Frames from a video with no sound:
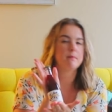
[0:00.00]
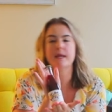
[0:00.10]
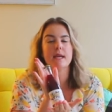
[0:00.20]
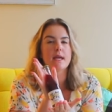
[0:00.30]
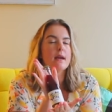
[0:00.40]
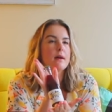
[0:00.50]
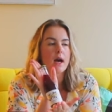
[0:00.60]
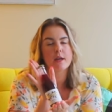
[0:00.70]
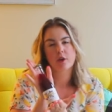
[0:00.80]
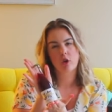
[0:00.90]
be
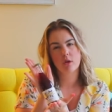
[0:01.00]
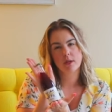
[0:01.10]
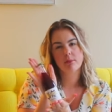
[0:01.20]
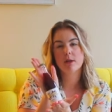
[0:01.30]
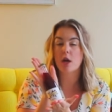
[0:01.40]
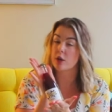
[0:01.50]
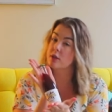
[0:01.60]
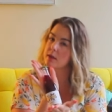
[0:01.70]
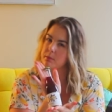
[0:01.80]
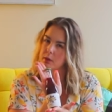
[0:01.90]
a Negroni, but not your
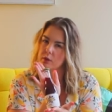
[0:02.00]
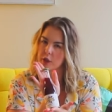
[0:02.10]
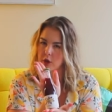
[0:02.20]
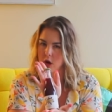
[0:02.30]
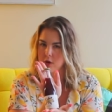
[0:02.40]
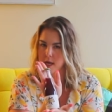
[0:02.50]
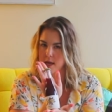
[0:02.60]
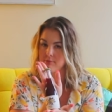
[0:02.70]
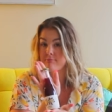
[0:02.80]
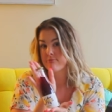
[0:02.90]
typical
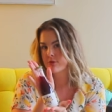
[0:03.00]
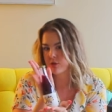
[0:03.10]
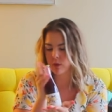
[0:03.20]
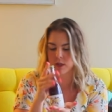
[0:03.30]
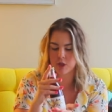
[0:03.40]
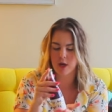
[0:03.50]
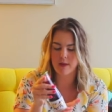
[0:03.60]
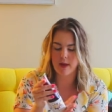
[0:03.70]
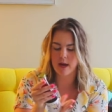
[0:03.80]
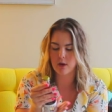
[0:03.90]
Negroni. So we're gonna try
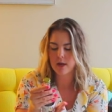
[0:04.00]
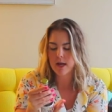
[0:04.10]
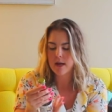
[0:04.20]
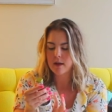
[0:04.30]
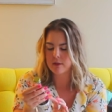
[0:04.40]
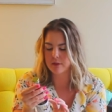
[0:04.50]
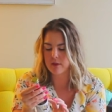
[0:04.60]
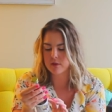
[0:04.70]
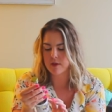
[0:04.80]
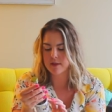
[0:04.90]
that out. The
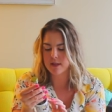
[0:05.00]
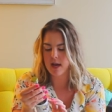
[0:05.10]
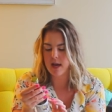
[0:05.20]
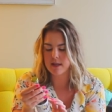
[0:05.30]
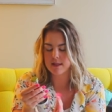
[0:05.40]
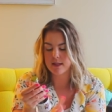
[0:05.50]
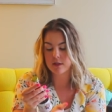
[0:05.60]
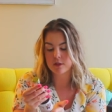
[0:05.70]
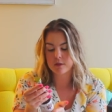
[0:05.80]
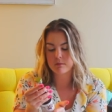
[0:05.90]
flavors on the side, it
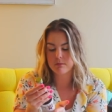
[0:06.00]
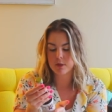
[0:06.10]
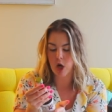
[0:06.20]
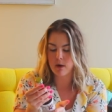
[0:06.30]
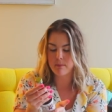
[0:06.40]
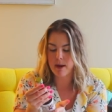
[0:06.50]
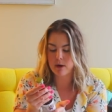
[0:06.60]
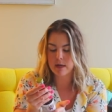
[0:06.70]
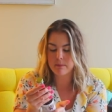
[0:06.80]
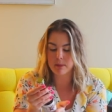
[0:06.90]
says tart
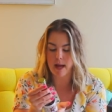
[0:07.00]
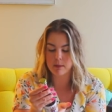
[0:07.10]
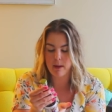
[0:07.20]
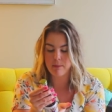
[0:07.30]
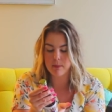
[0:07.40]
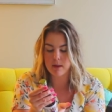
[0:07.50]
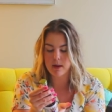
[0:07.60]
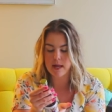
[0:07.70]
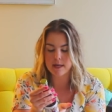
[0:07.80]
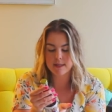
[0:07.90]
berry, black pepper,
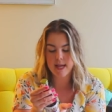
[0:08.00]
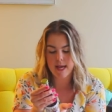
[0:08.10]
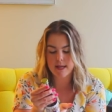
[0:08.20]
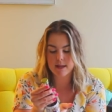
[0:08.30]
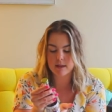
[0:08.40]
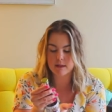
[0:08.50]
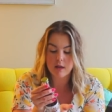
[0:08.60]
and a tannic